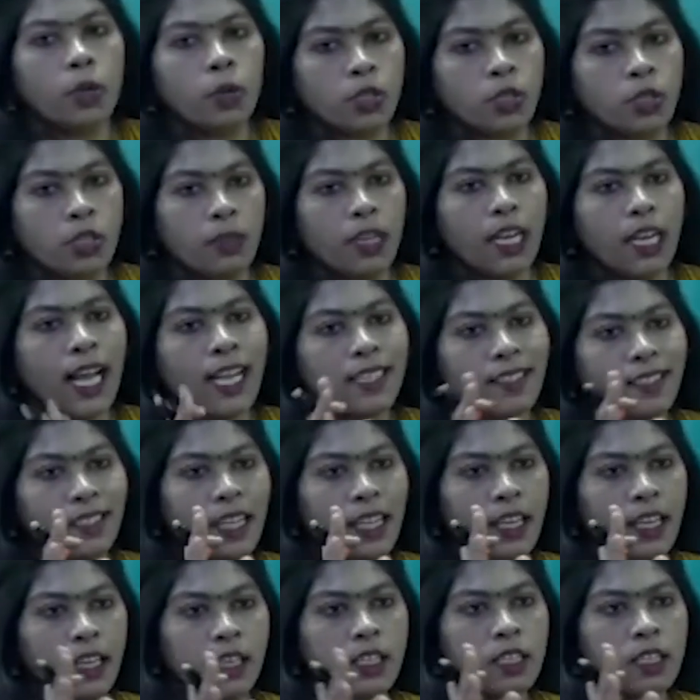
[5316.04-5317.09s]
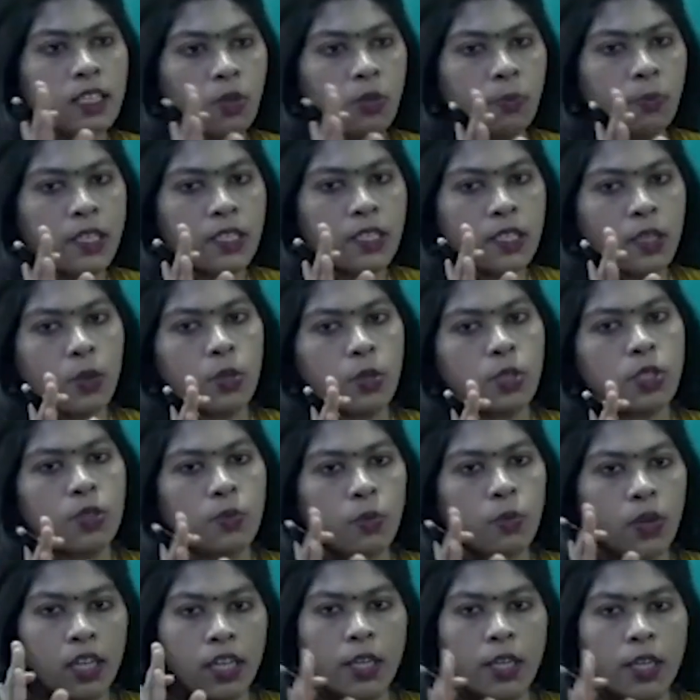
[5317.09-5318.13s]
By last 3 years UPSC question
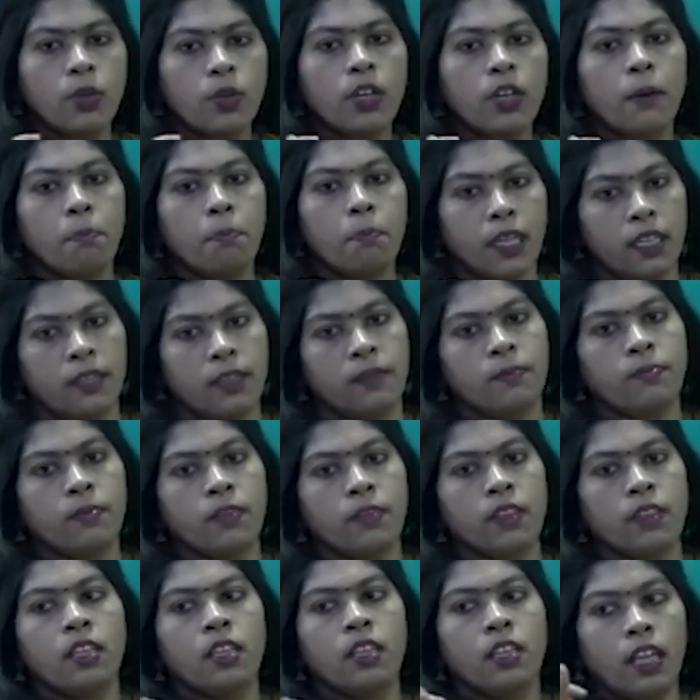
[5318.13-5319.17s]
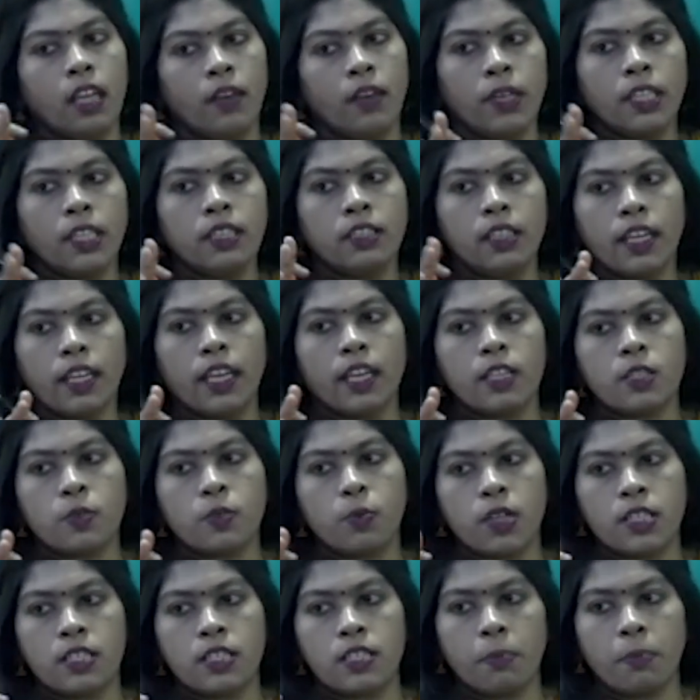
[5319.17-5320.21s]
only you compare. Every 3 years
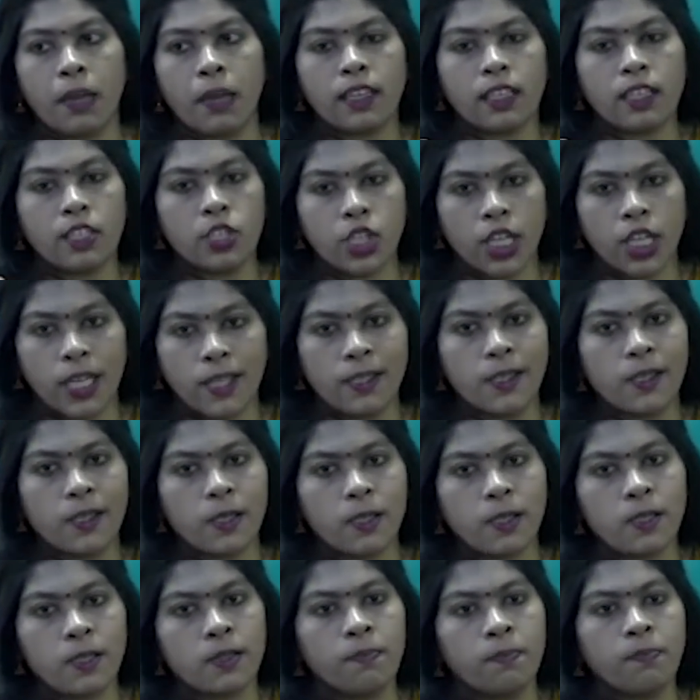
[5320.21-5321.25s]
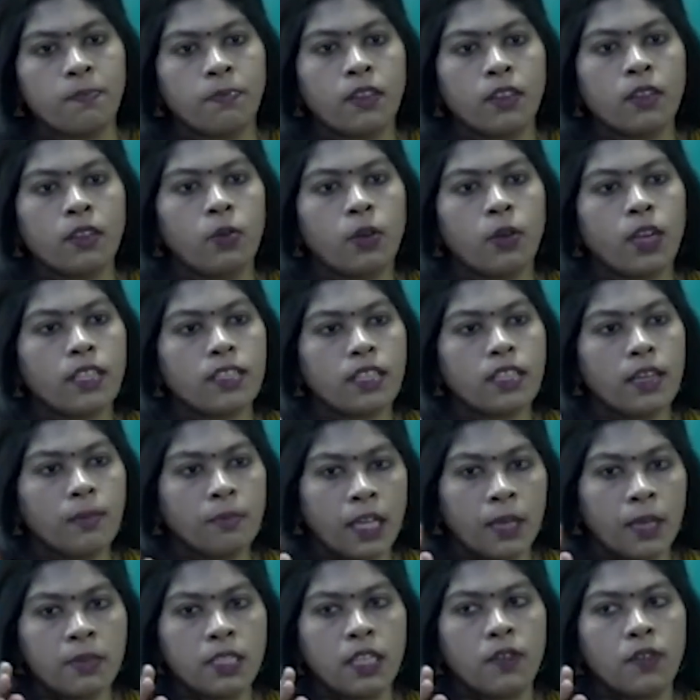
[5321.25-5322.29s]
once the pattern changes. Okay,
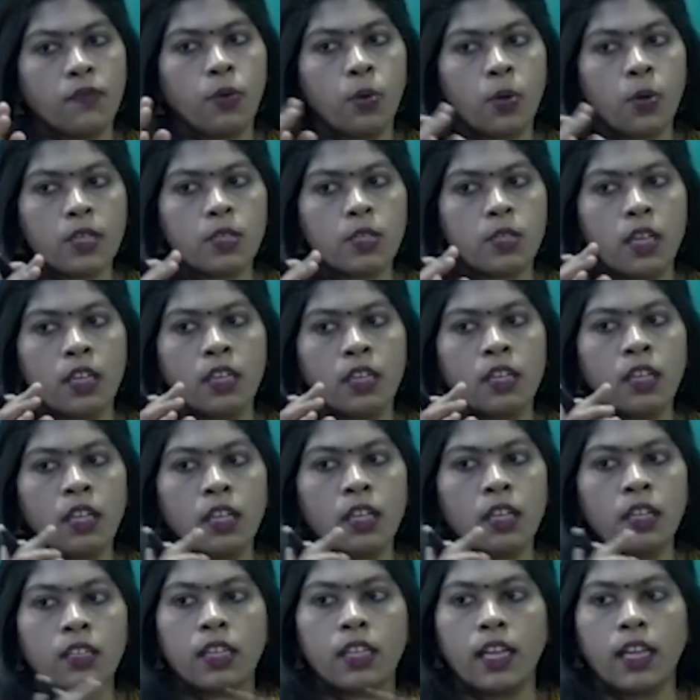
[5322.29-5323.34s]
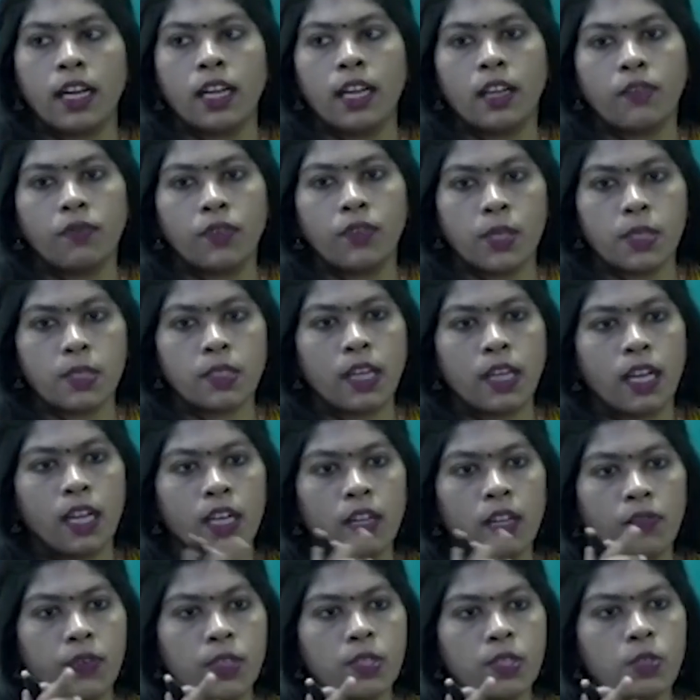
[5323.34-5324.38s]
sometimes they focus on current affairs. Current
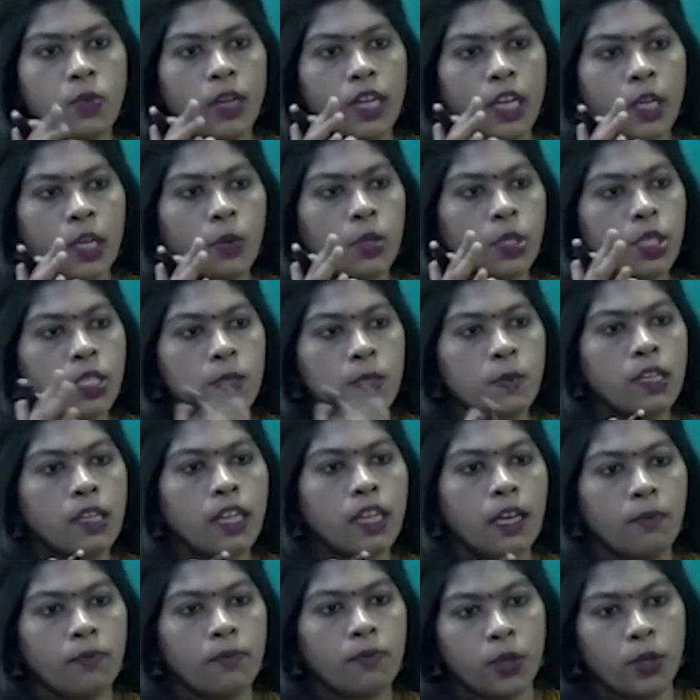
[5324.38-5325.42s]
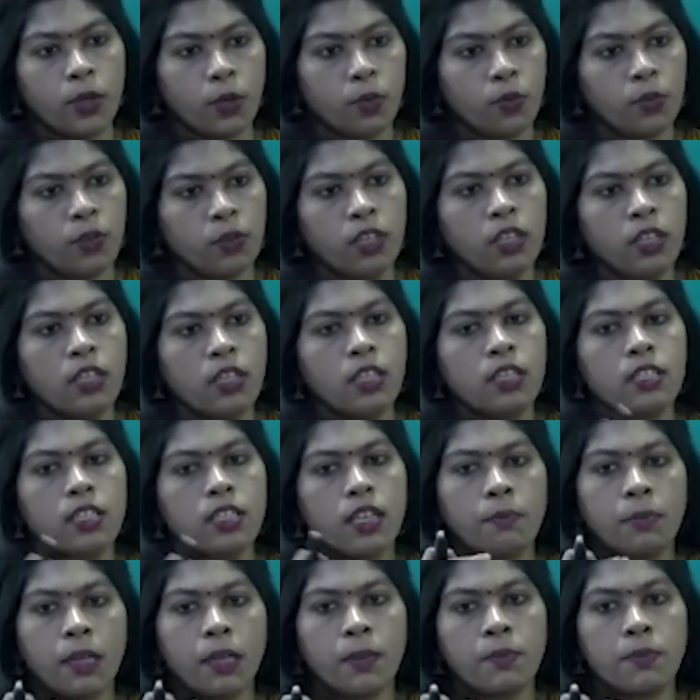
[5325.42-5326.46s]
affairs 20 questions will come for you.
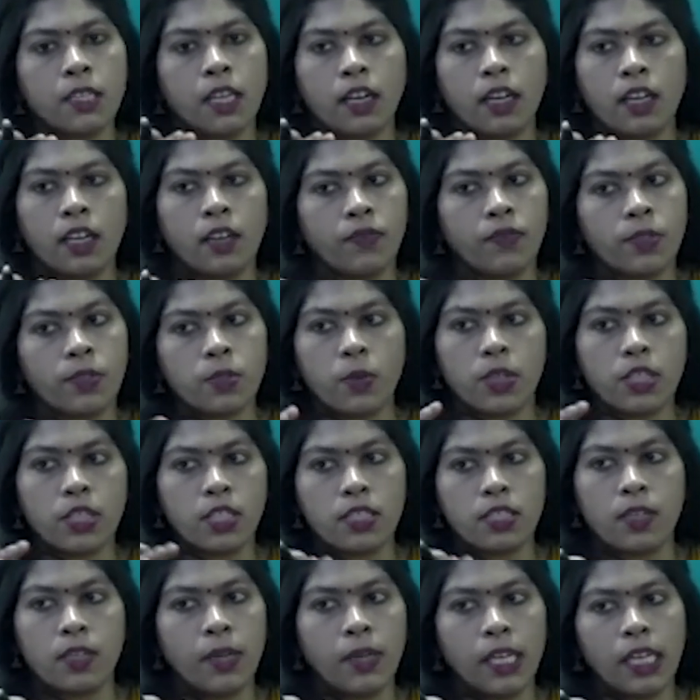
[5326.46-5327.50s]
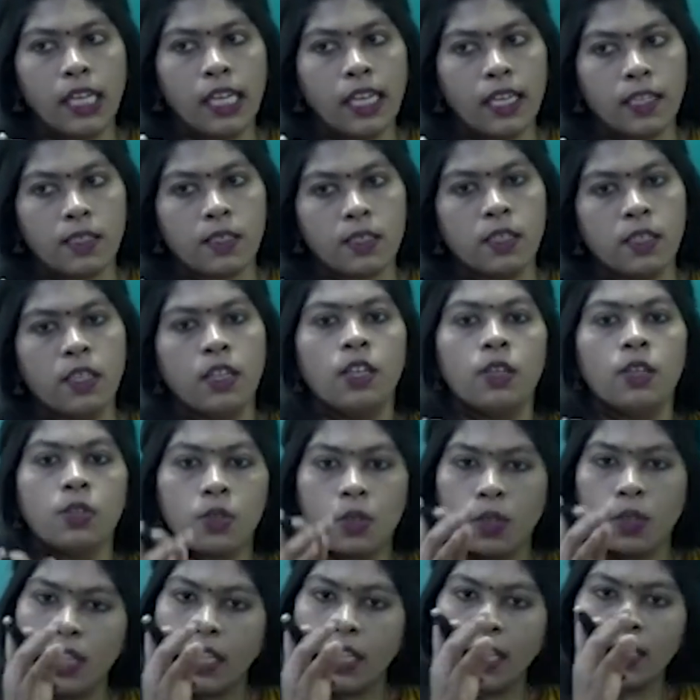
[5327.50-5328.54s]
Sometimes current affairs questions are very less. So
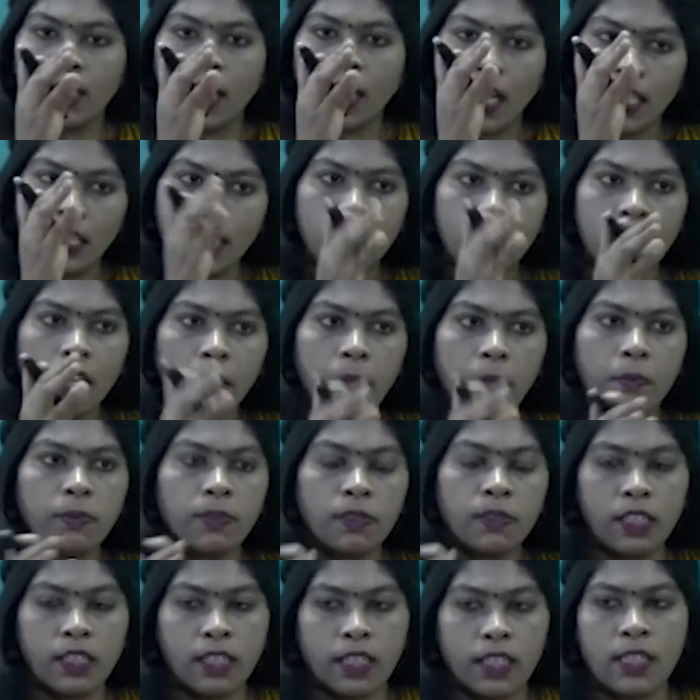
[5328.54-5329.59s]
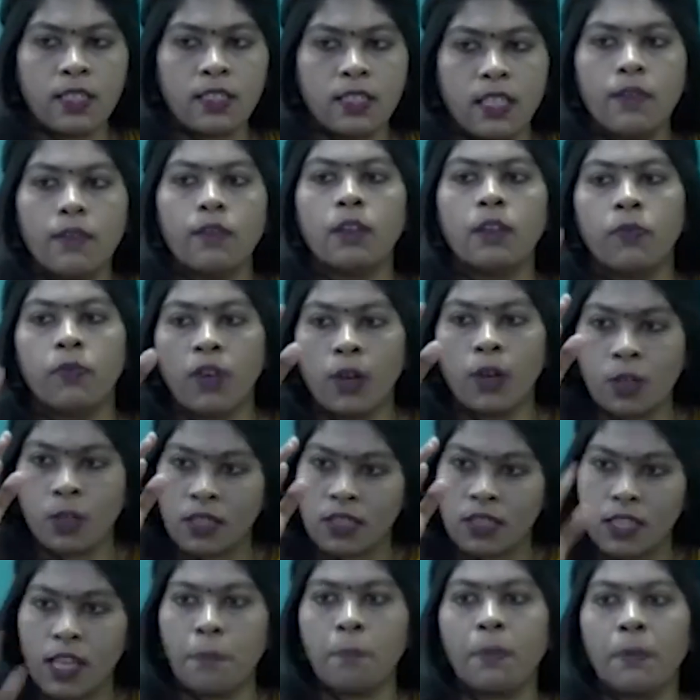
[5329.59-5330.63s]
in that other 3 years, they will follow the
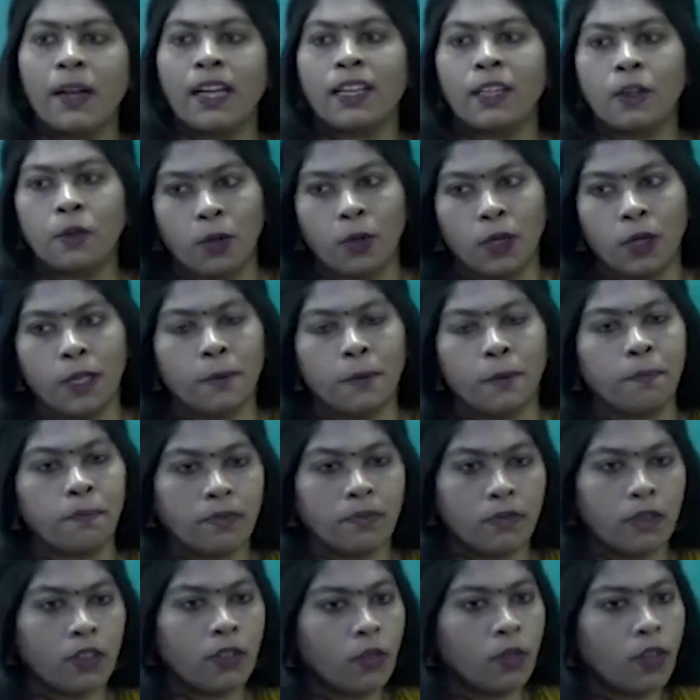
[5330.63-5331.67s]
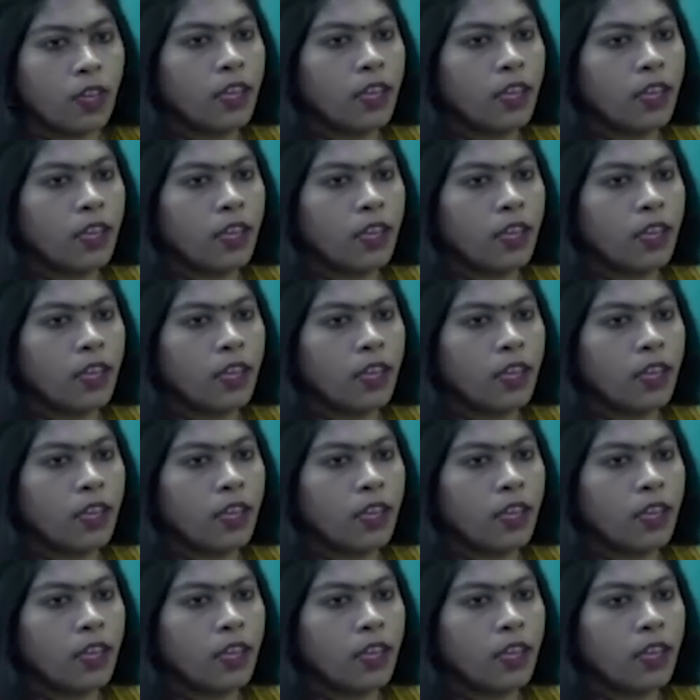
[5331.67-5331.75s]
same pattern only. Okay.